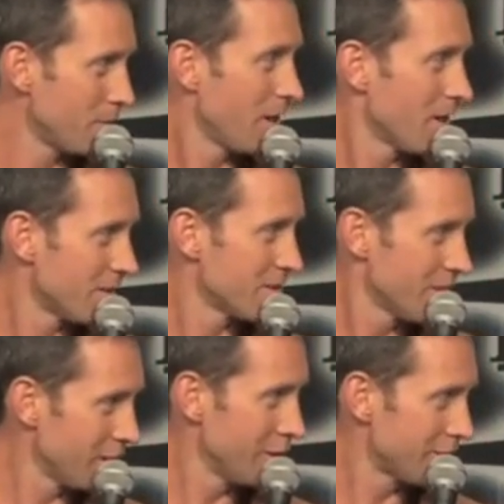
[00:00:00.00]
The earth is
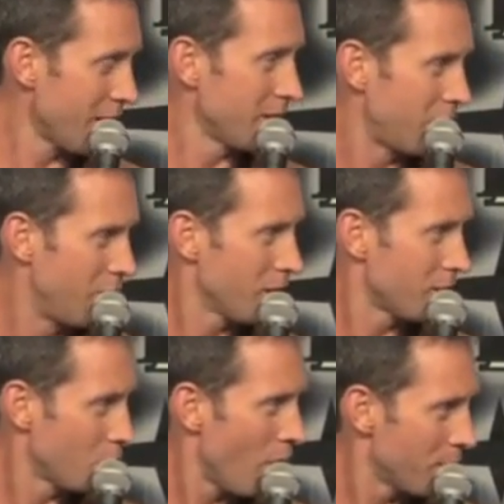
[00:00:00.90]
literally trying to
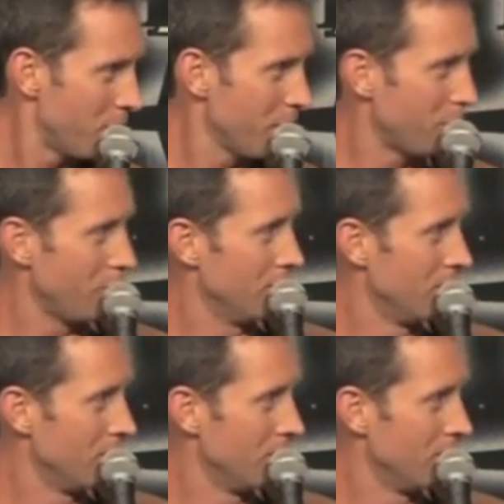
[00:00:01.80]
cook white people.